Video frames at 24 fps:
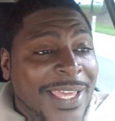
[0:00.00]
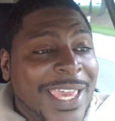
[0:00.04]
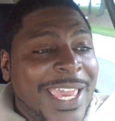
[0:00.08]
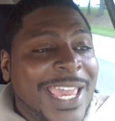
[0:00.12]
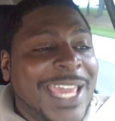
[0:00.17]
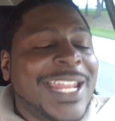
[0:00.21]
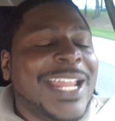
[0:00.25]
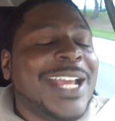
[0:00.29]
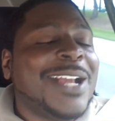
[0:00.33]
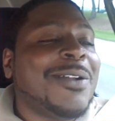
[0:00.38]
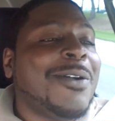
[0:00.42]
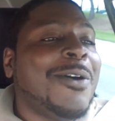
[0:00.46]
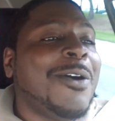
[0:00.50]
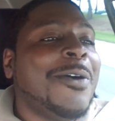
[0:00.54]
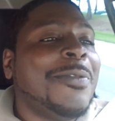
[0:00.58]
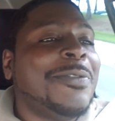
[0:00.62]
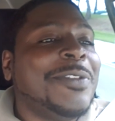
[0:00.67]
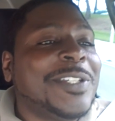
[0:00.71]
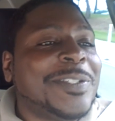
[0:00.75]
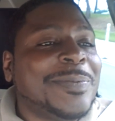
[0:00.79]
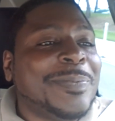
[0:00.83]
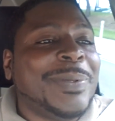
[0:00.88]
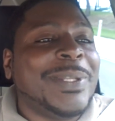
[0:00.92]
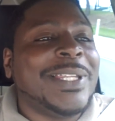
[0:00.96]
And I call
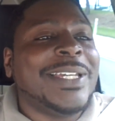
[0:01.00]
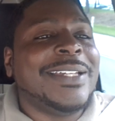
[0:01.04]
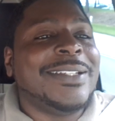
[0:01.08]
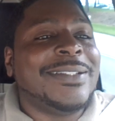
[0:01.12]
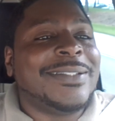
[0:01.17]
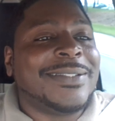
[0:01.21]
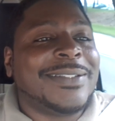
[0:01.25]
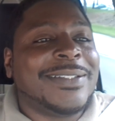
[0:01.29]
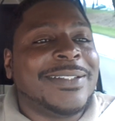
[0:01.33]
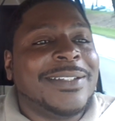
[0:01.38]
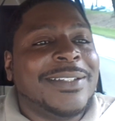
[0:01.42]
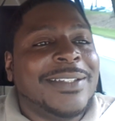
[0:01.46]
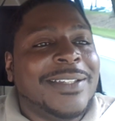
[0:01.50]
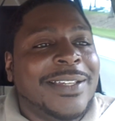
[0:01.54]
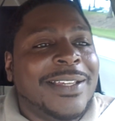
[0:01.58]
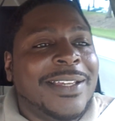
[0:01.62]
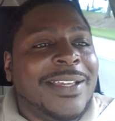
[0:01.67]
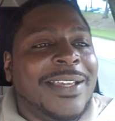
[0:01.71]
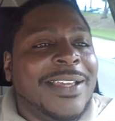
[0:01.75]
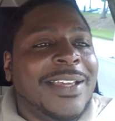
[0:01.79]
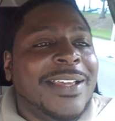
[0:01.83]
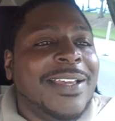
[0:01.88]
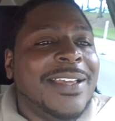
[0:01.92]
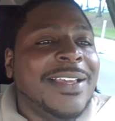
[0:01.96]
this place
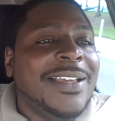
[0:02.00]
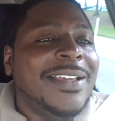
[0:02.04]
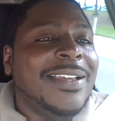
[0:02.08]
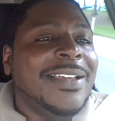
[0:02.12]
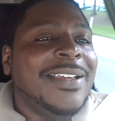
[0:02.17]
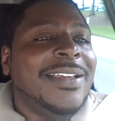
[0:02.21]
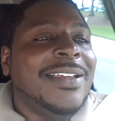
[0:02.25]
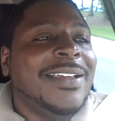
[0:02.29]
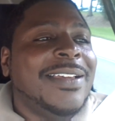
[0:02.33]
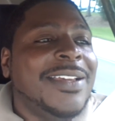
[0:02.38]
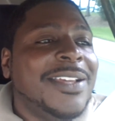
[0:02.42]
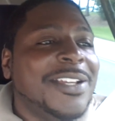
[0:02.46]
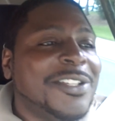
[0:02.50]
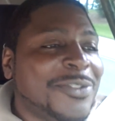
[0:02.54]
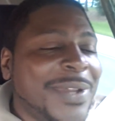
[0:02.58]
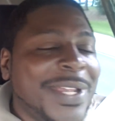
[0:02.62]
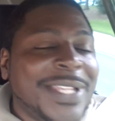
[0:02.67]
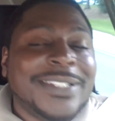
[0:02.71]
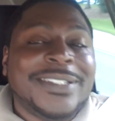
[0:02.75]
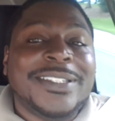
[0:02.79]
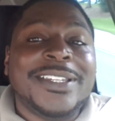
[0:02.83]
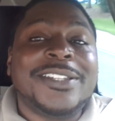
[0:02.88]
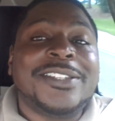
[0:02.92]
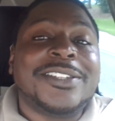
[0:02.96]

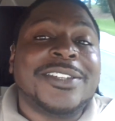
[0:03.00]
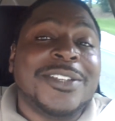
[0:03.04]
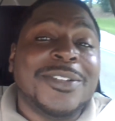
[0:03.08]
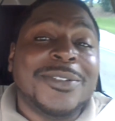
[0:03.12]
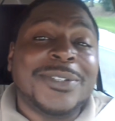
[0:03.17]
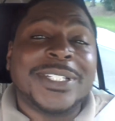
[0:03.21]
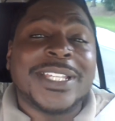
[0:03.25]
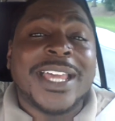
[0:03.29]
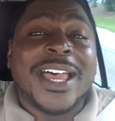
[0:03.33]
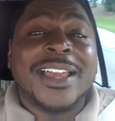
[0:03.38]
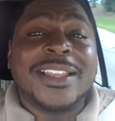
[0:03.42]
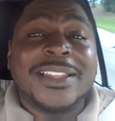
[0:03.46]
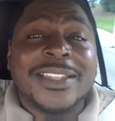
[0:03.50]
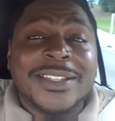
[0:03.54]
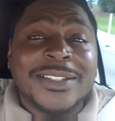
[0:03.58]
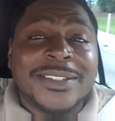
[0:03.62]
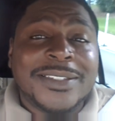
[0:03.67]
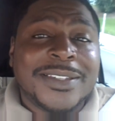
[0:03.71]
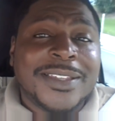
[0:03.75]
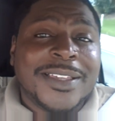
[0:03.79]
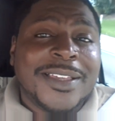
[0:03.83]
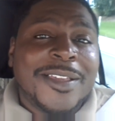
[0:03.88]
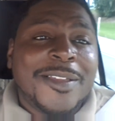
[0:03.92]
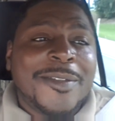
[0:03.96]
transitional
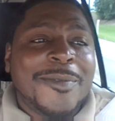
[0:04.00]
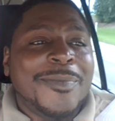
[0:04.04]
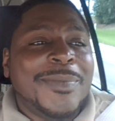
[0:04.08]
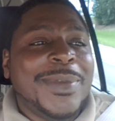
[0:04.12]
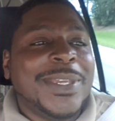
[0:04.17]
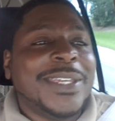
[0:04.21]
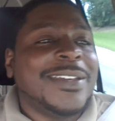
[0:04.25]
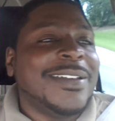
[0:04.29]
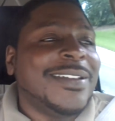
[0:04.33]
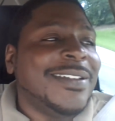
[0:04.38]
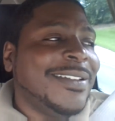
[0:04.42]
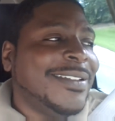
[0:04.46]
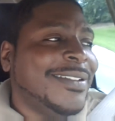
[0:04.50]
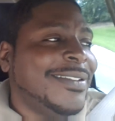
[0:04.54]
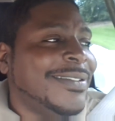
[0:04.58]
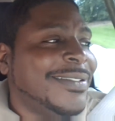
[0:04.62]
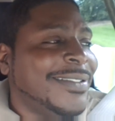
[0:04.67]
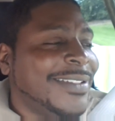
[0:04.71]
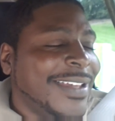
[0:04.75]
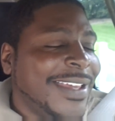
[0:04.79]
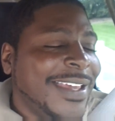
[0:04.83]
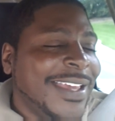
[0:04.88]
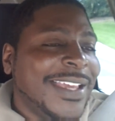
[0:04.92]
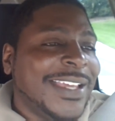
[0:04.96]
silence
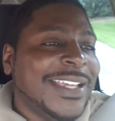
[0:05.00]
because